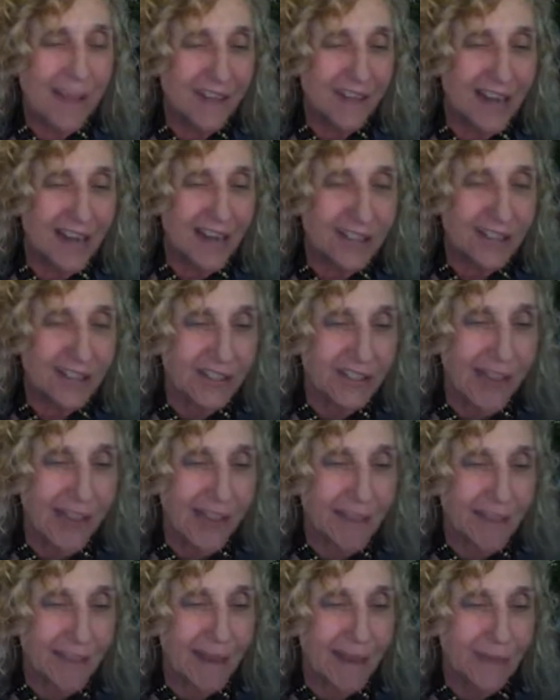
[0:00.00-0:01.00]
just
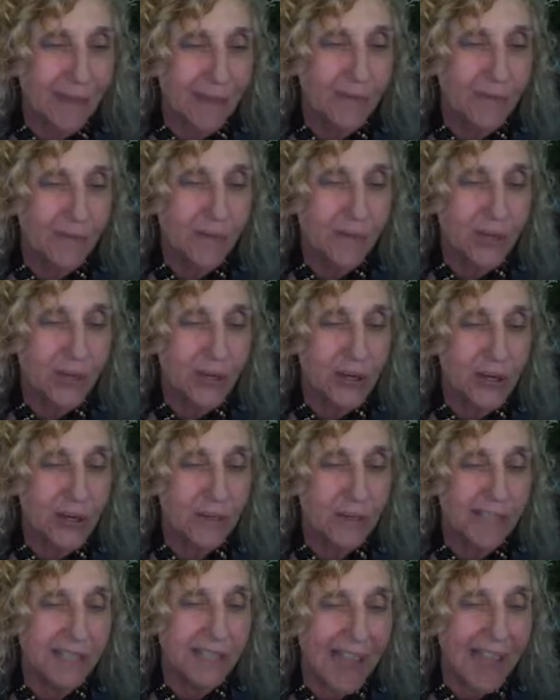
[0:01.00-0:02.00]
got my 2-year
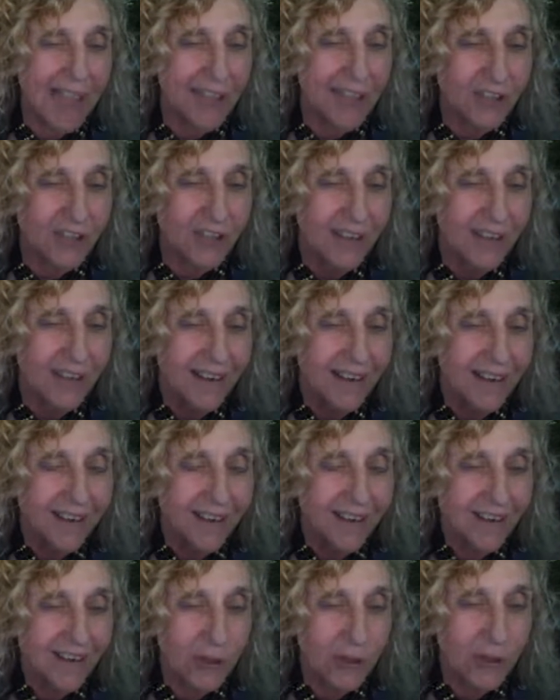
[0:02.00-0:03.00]
massage
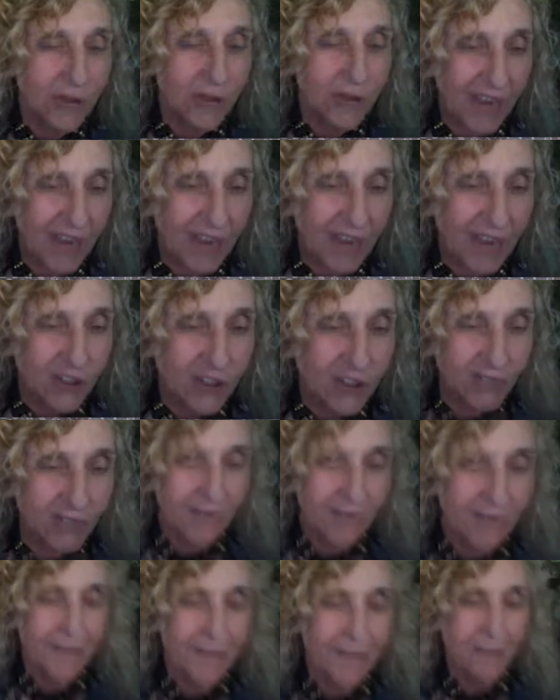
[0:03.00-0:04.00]
certification.
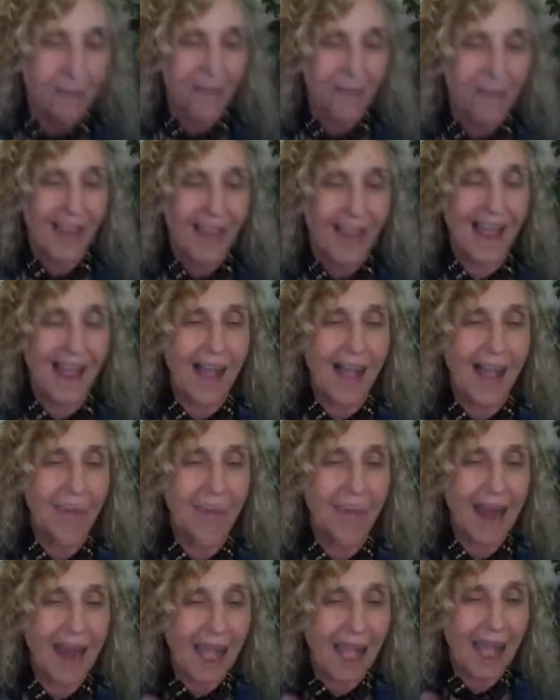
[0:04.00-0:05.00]

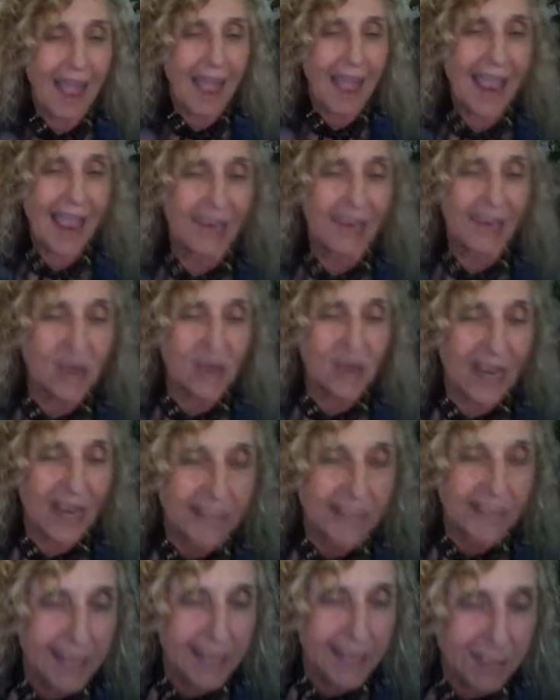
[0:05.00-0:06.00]
Hey, do you guys
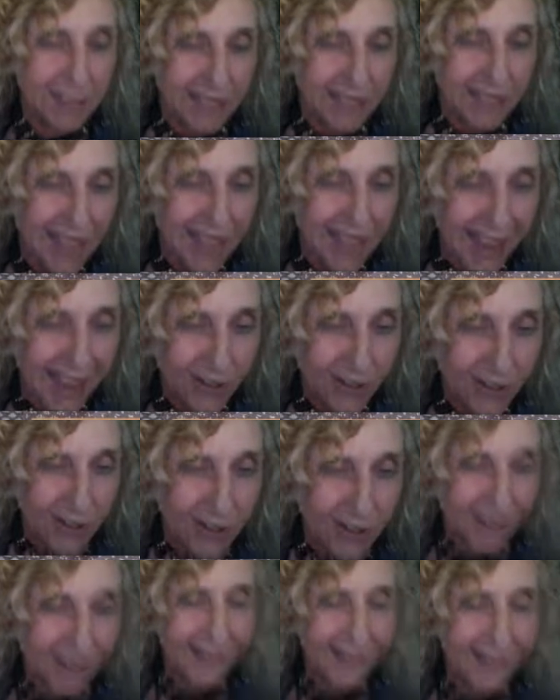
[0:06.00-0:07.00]
need a massage?
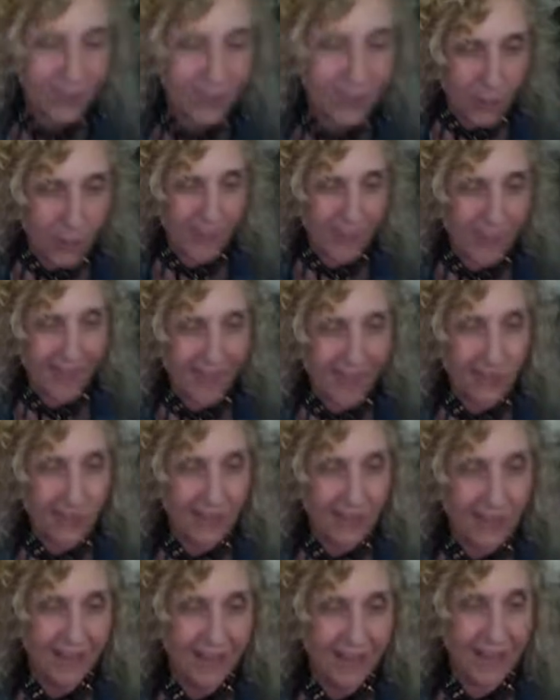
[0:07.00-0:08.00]
Can you imagine
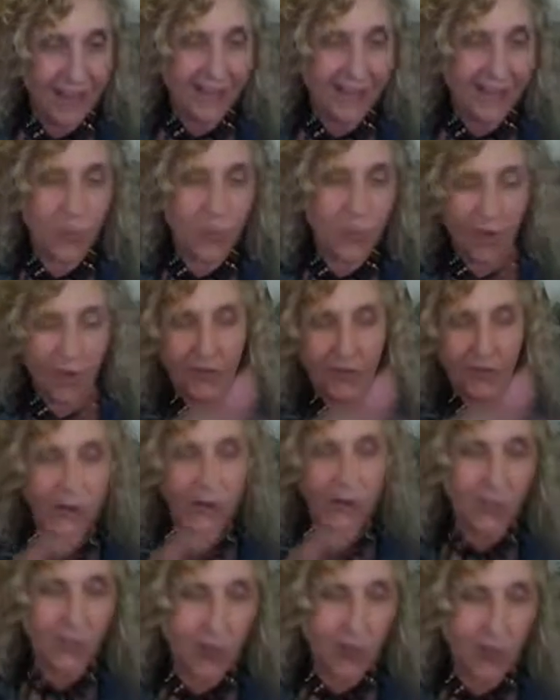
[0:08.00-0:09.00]
a
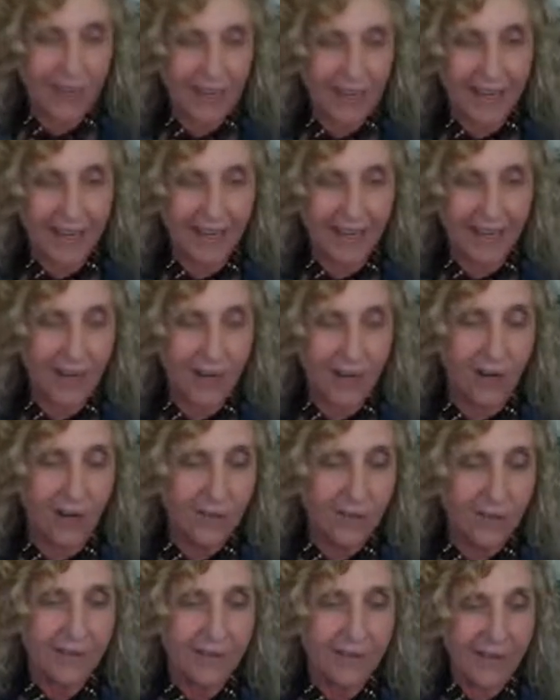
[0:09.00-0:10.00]
12-year-old trying to,
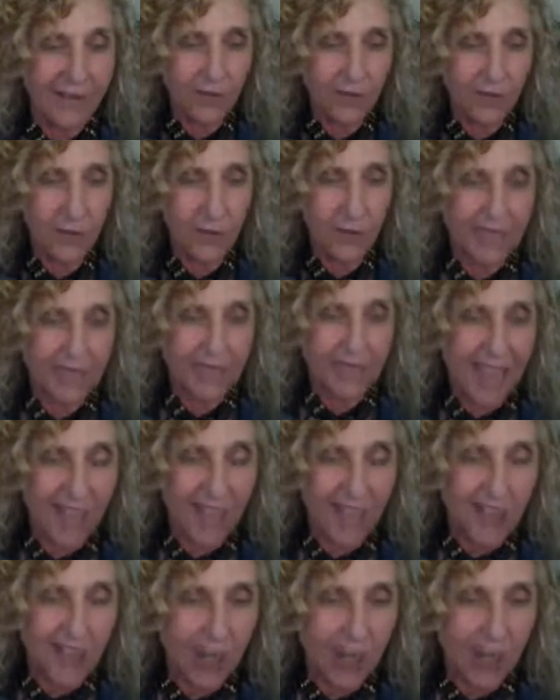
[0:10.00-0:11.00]
give you a massage
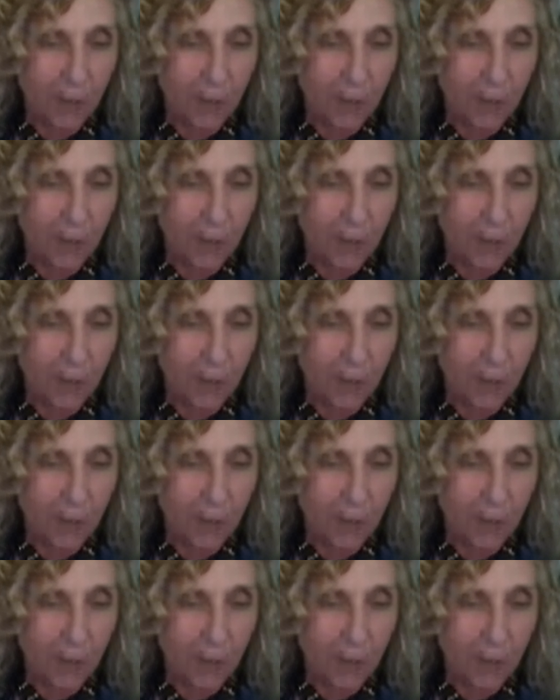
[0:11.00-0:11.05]
to help